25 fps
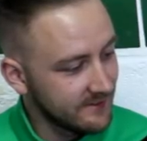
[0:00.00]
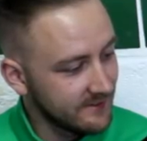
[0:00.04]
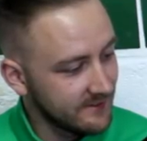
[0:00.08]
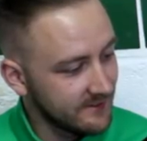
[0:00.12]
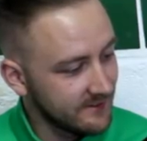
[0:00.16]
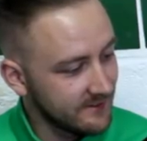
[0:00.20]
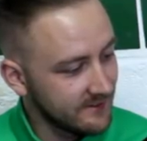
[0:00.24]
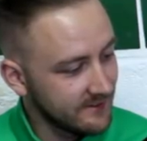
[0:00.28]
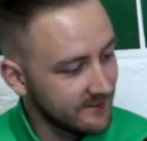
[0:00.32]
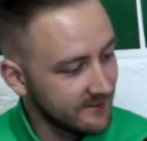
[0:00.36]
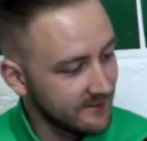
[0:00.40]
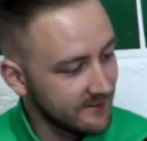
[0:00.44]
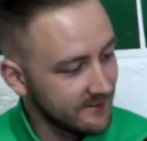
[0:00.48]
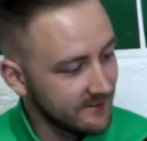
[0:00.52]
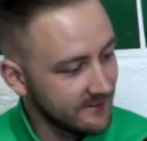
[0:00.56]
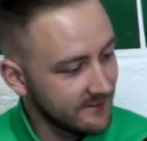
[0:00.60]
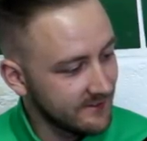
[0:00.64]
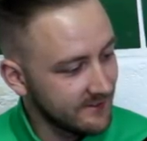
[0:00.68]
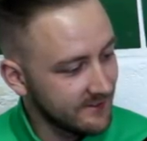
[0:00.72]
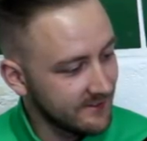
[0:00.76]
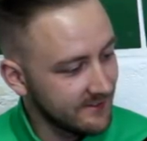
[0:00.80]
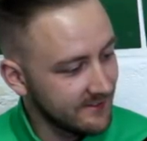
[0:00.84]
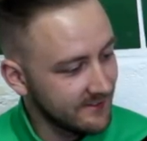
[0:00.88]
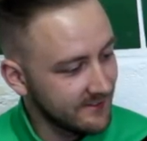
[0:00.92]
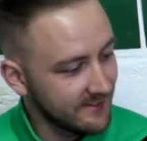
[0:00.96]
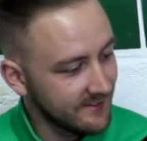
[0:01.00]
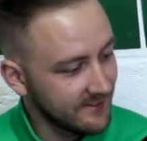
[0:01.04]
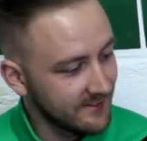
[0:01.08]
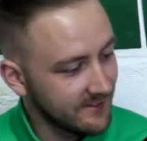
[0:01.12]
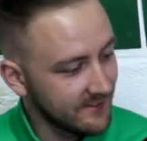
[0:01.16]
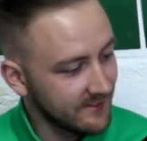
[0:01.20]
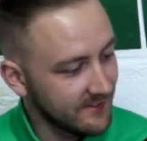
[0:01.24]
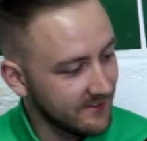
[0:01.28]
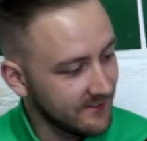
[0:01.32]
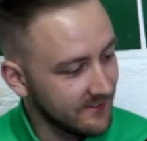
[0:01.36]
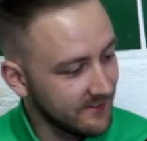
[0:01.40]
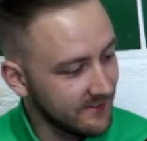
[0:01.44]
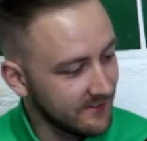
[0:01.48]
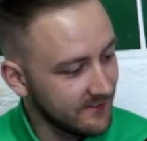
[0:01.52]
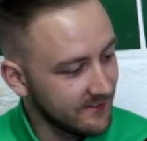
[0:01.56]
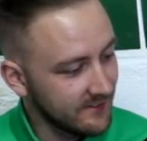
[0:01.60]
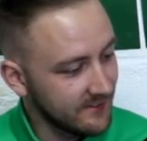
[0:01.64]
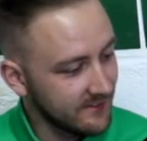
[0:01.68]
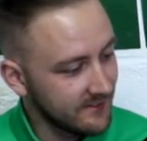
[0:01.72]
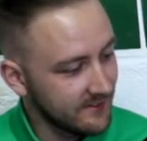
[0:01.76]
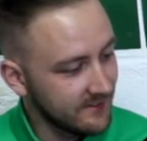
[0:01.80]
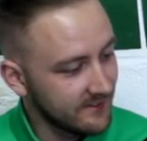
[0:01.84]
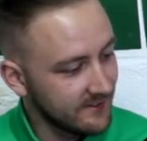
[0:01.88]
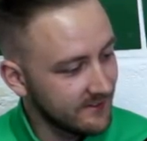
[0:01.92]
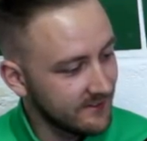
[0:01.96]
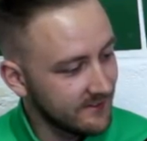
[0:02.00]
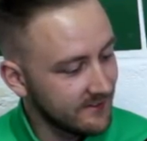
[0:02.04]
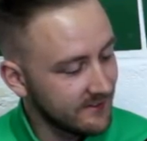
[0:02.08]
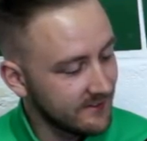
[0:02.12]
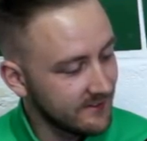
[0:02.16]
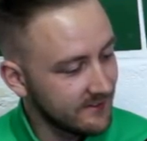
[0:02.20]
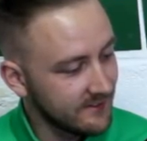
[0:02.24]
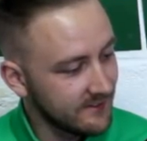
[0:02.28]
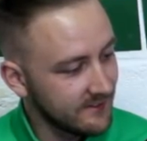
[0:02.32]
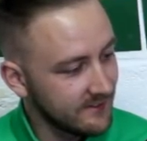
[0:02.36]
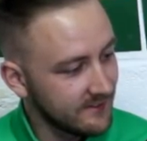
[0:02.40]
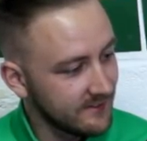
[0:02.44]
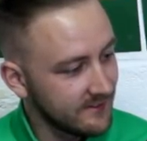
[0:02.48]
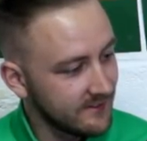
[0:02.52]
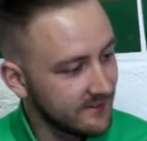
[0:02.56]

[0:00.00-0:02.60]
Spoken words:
[no speech]